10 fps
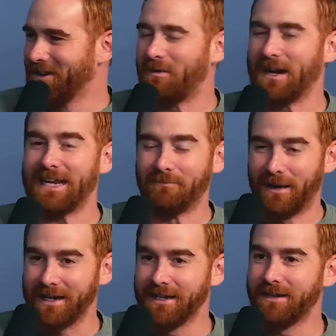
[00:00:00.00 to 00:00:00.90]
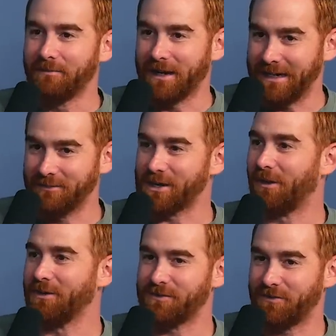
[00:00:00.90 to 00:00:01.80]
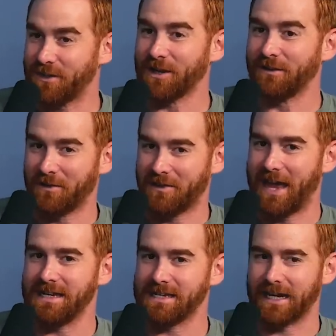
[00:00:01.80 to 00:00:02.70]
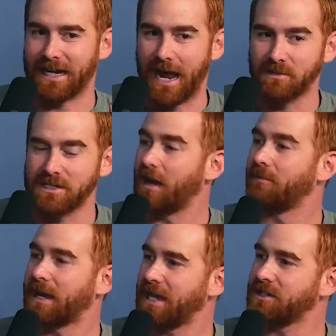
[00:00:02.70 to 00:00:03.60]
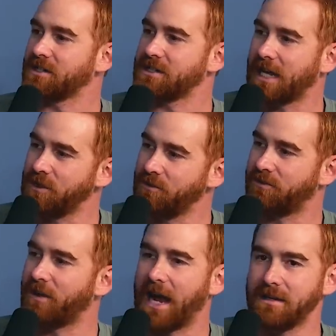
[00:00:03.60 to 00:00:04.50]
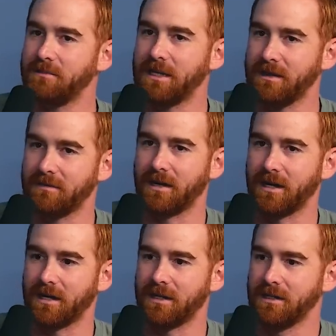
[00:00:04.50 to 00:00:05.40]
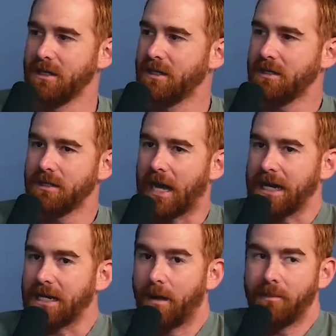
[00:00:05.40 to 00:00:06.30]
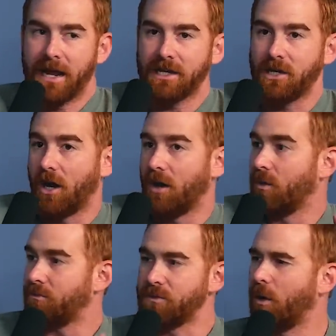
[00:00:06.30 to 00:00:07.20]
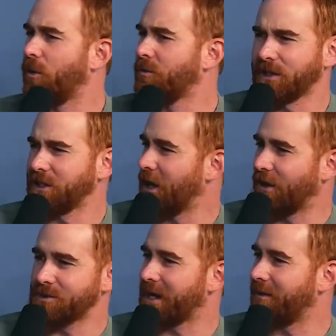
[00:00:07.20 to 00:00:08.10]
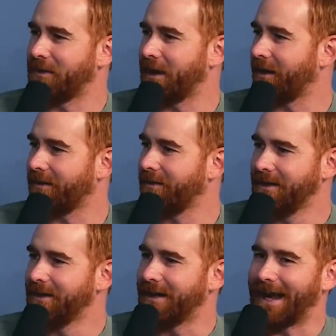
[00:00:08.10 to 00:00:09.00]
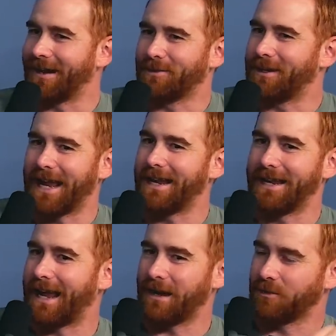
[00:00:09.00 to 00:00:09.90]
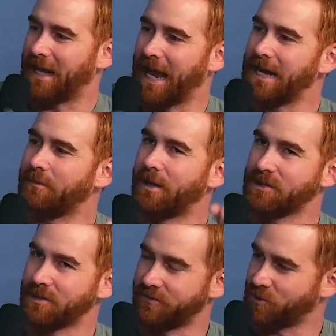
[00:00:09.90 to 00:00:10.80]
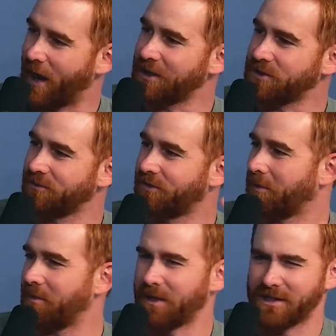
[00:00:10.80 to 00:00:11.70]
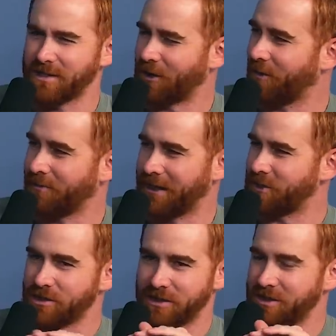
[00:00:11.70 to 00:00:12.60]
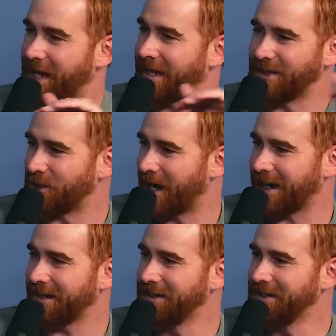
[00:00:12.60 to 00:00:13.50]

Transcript: Yeah. But he was always fishing for that. He's like, I would tell my agents, can you find me the, I come and I go, no one really knows that I'm there. I don't gain a bunch of traction from it, but it doesn't hurt me. It's just a steady check.